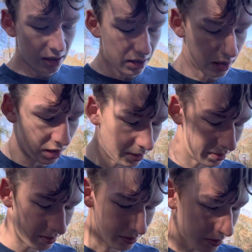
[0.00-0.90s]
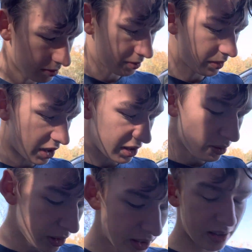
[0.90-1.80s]
I think
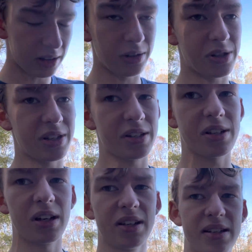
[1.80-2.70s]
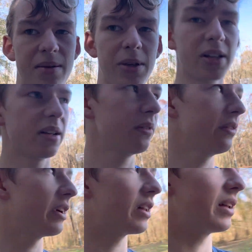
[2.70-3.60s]
we're getting close to the start of December. I think we've
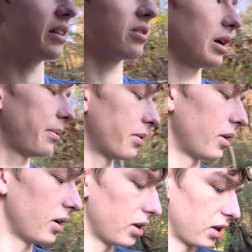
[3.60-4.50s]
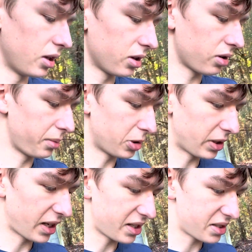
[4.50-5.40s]
got like three more
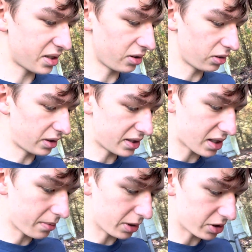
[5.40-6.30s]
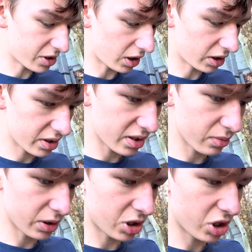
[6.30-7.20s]
days till December starts,
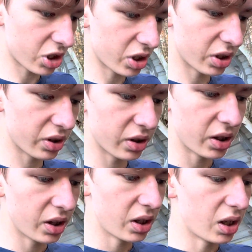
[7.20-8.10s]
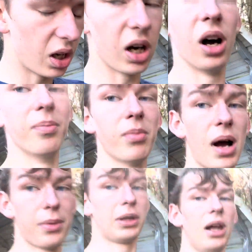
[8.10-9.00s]
which
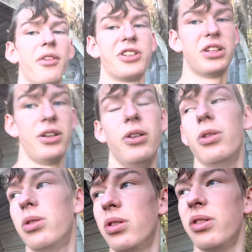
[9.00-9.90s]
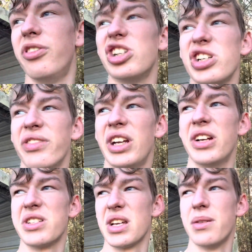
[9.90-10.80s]
I would love to do fishing
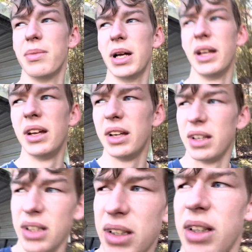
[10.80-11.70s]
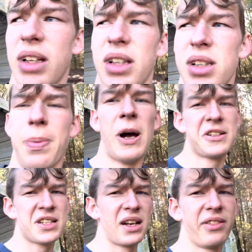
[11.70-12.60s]
videos in, but the
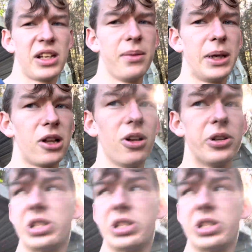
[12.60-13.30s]
pond's not even gonna be close